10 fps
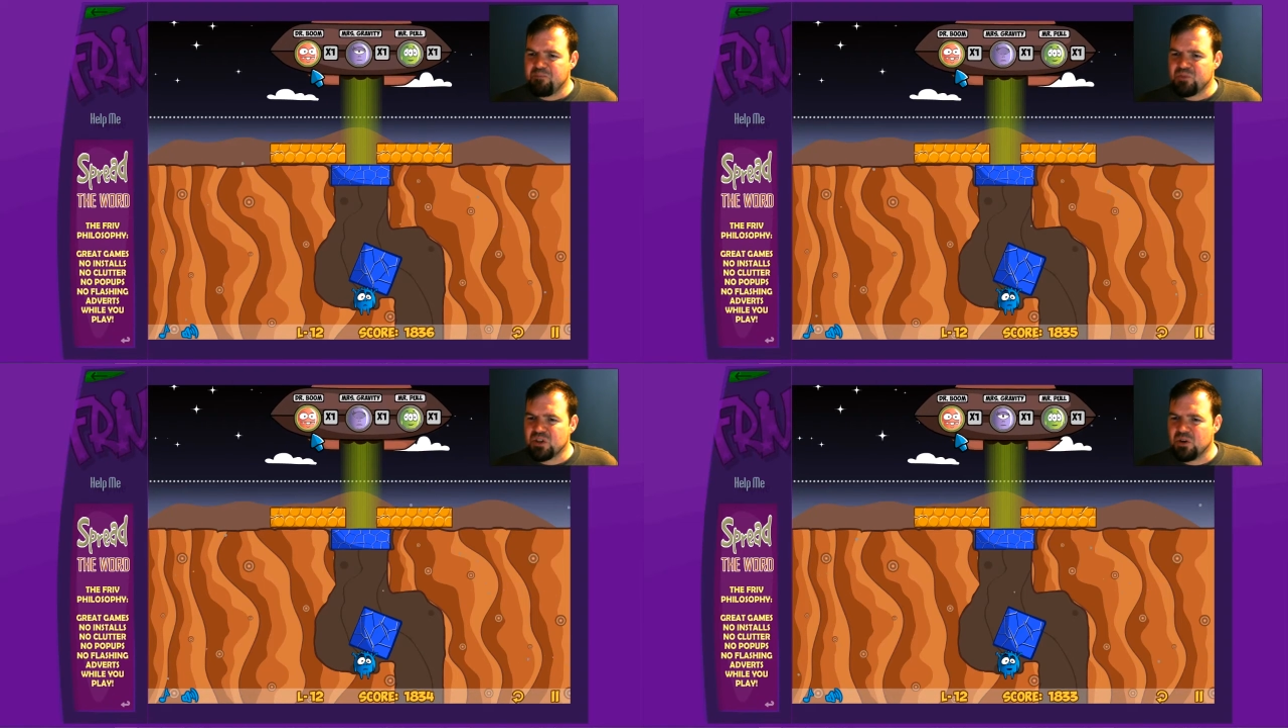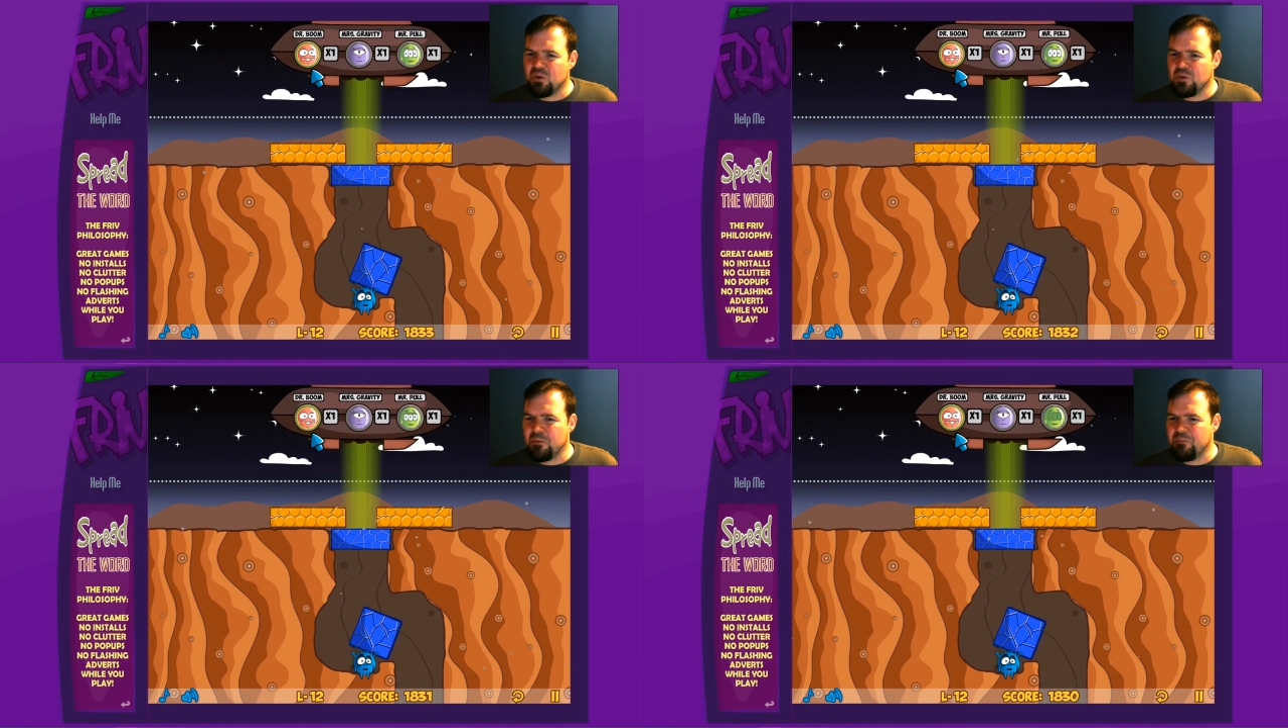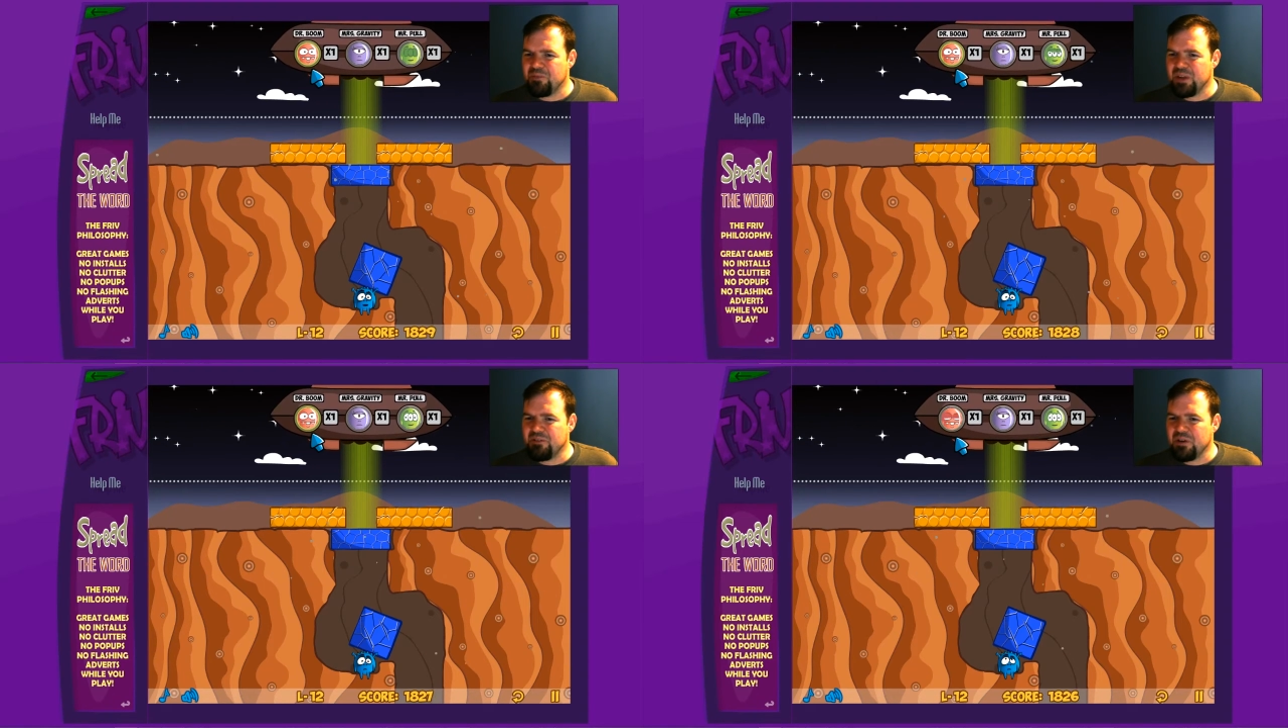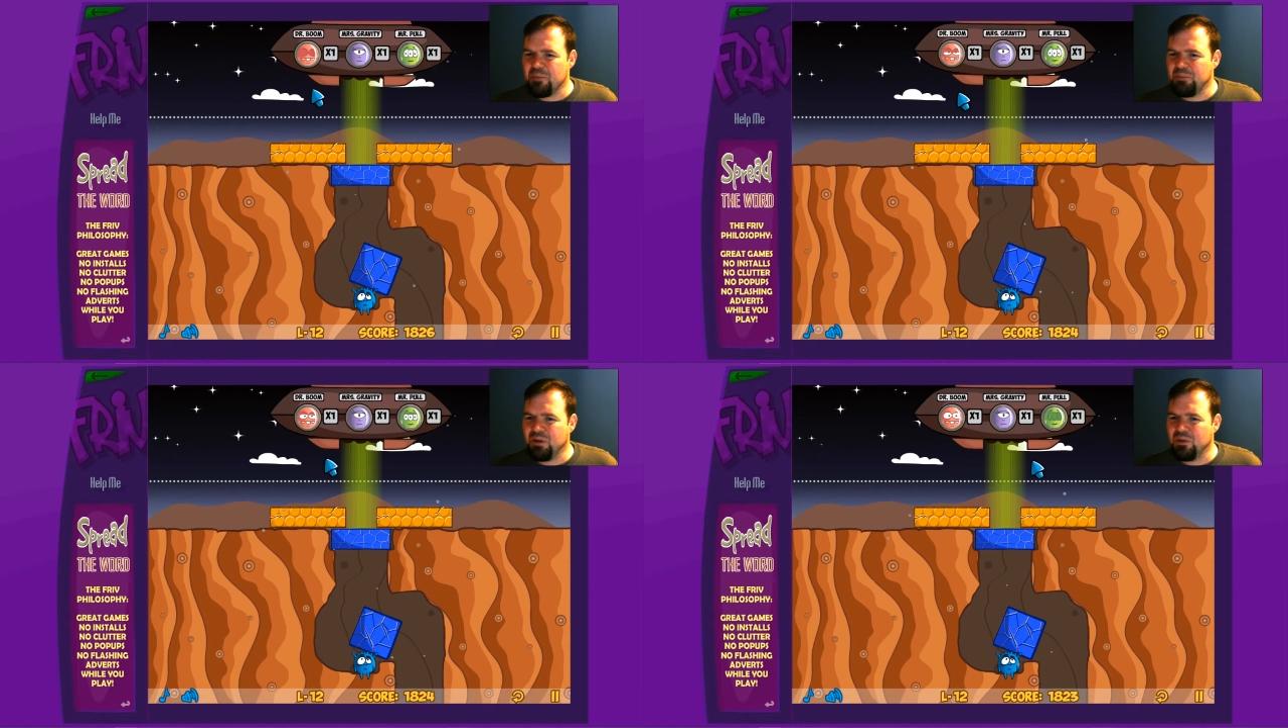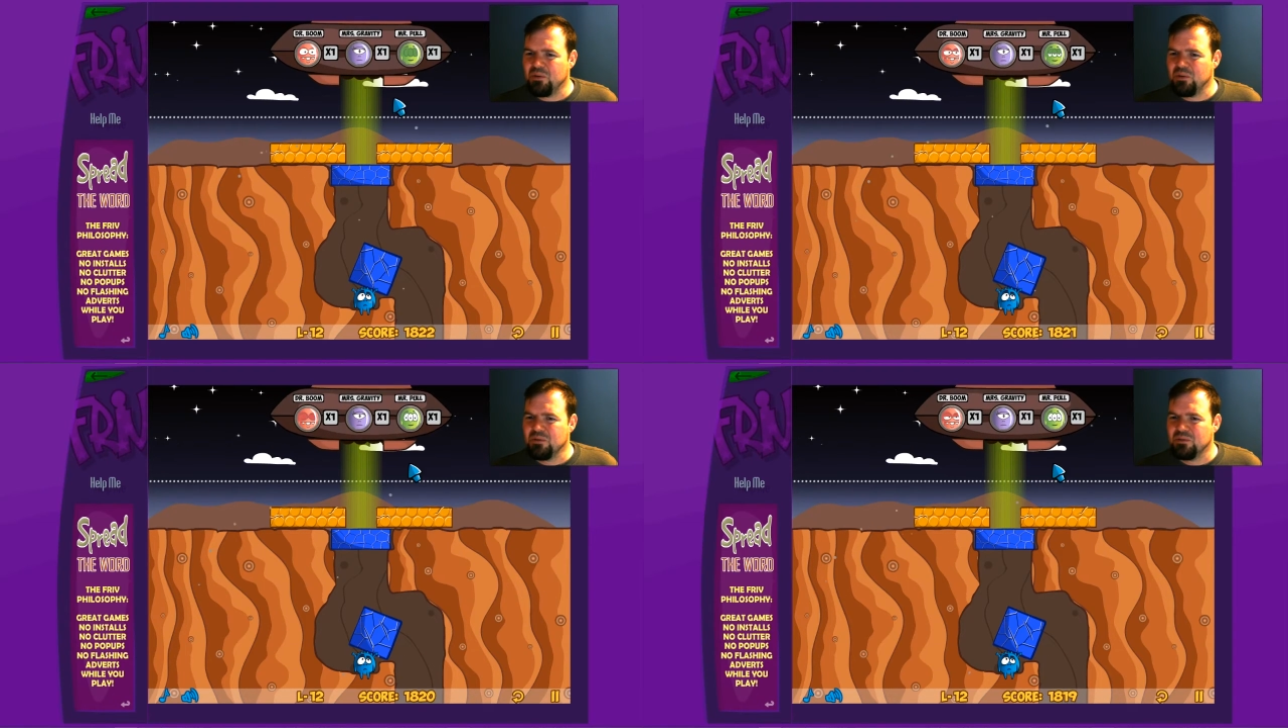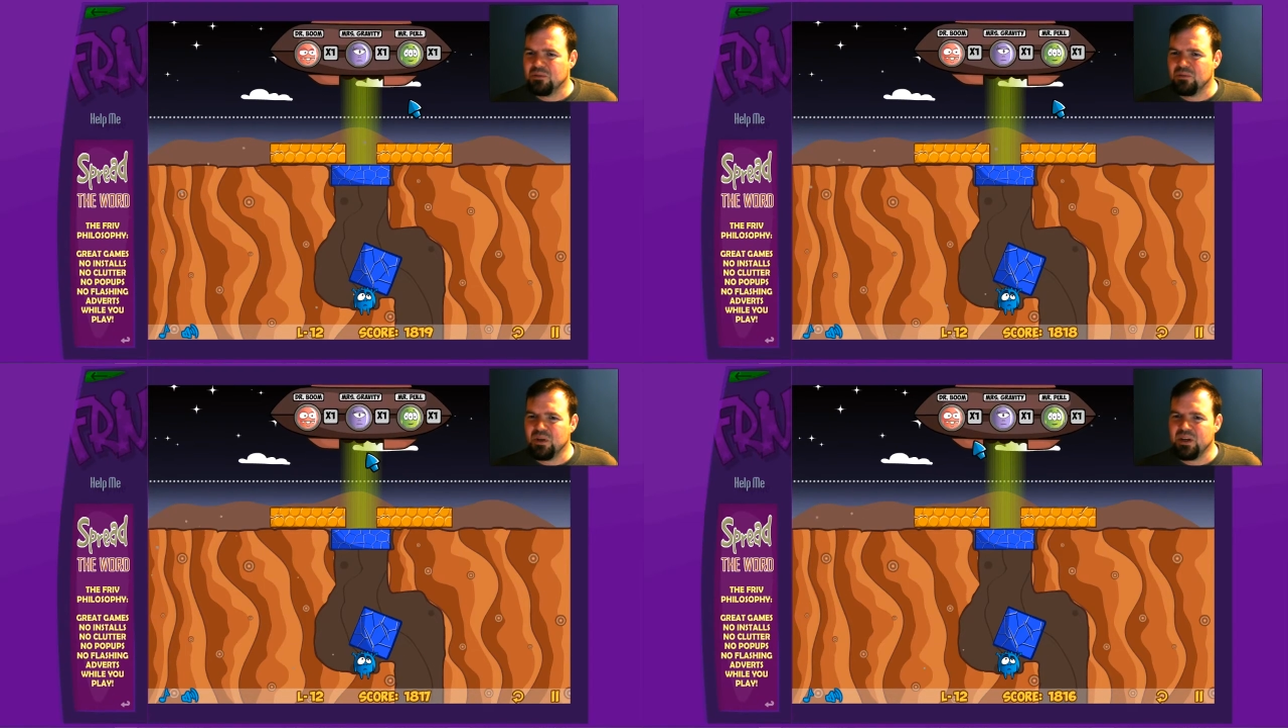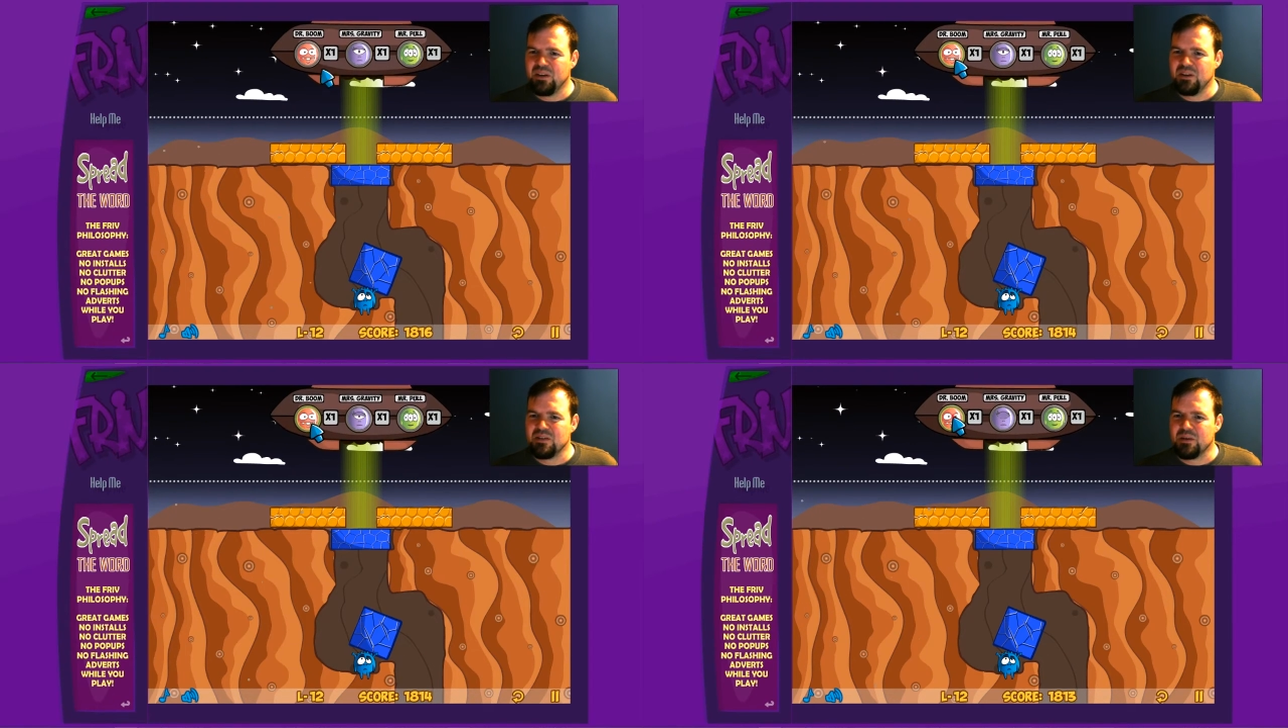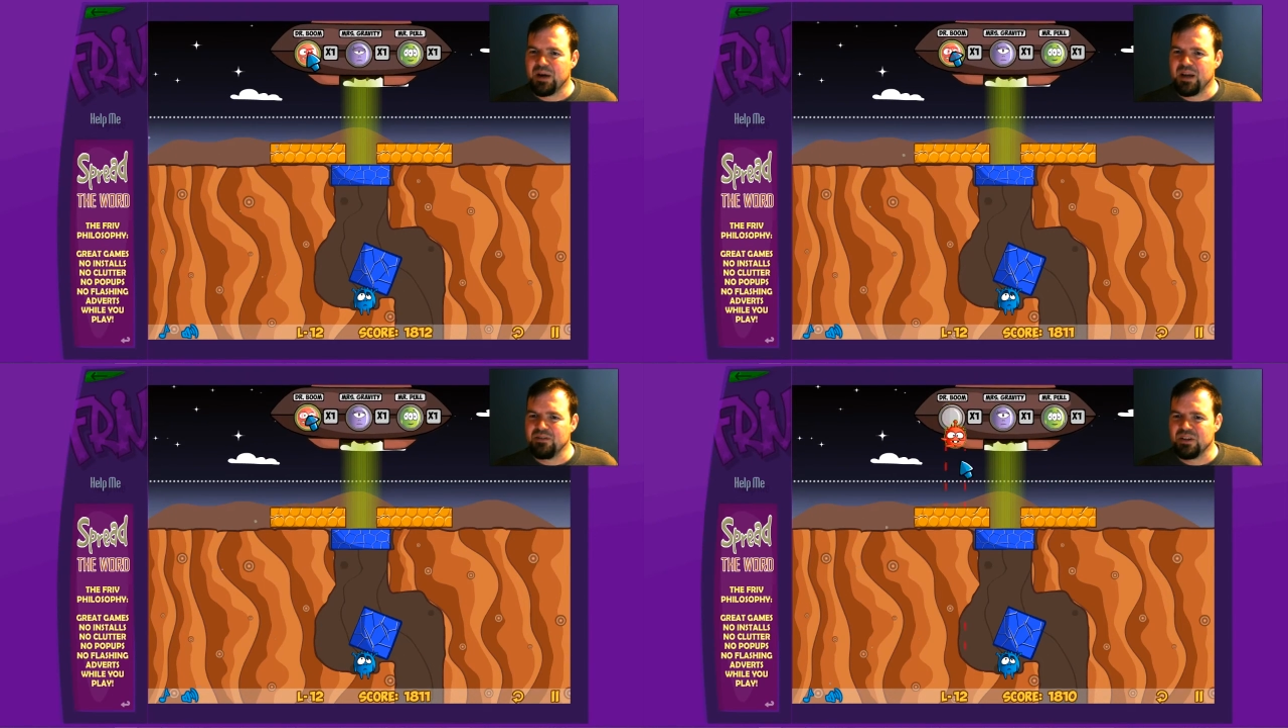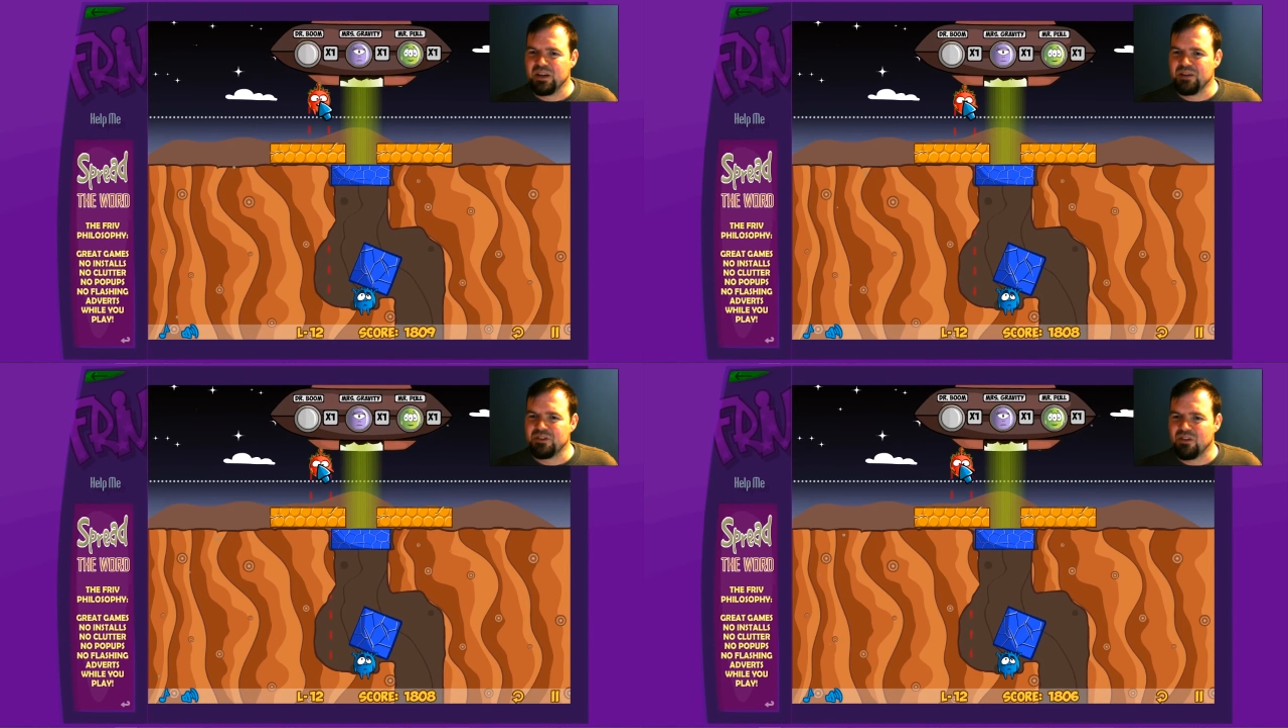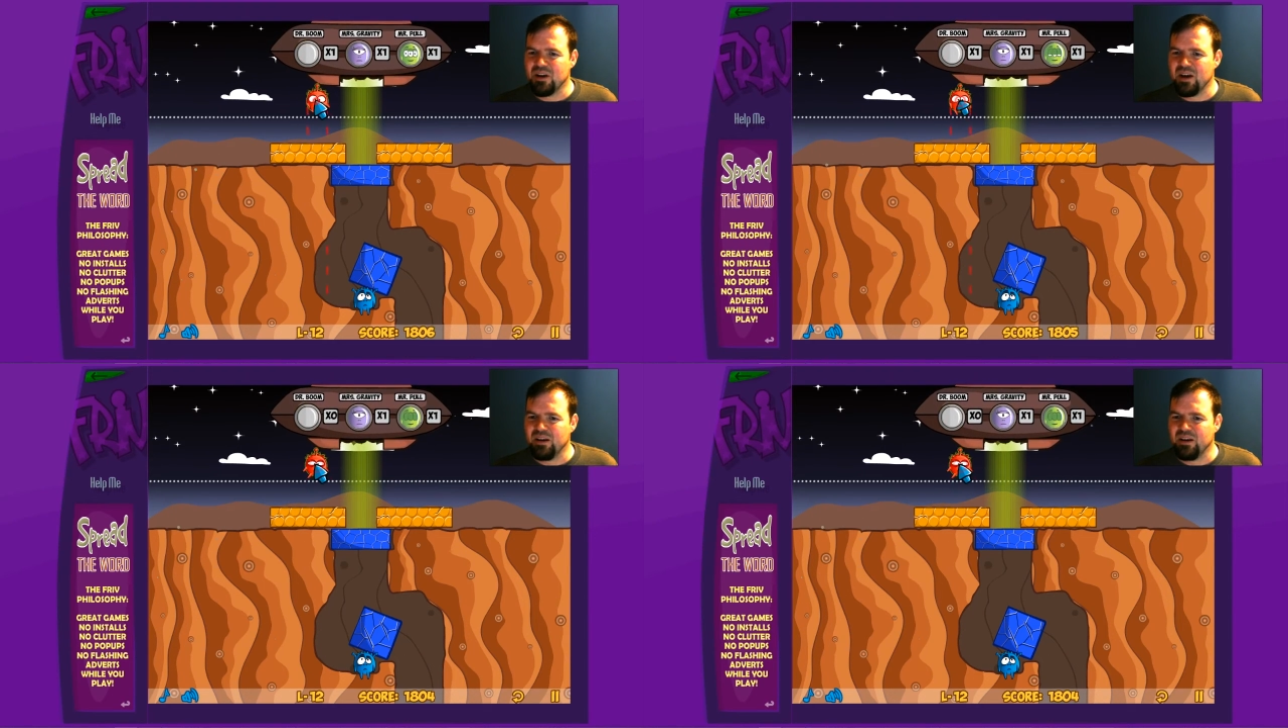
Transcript: So, if I blow one of these up, I'm just gonna have to try.